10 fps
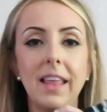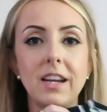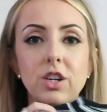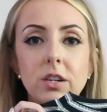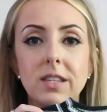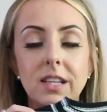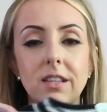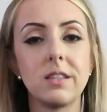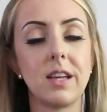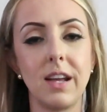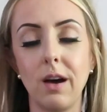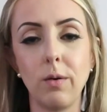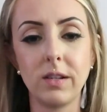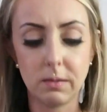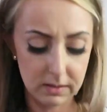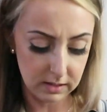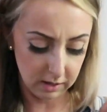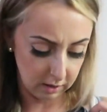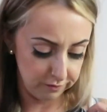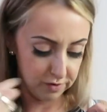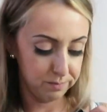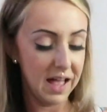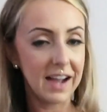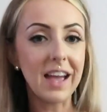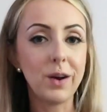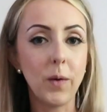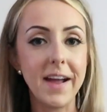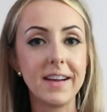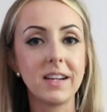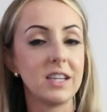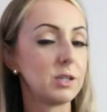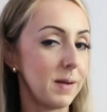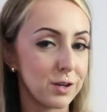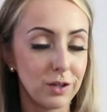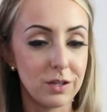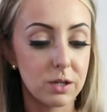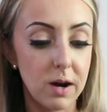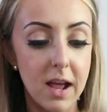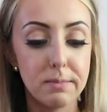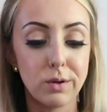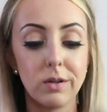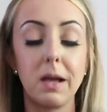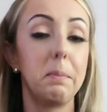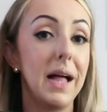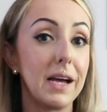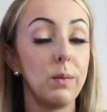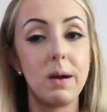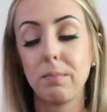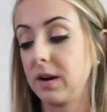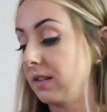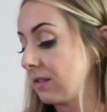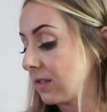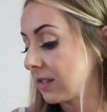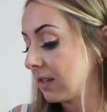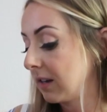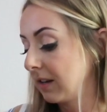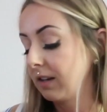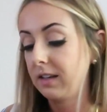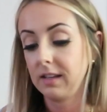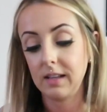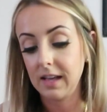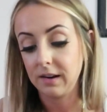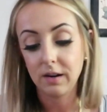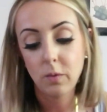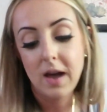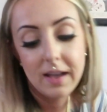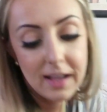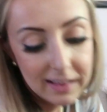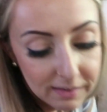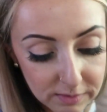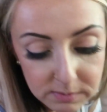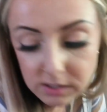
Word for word: I like shirts like this. And I always am a sucker for black and white, especially stripes or like black and white prints. I don't know why, I love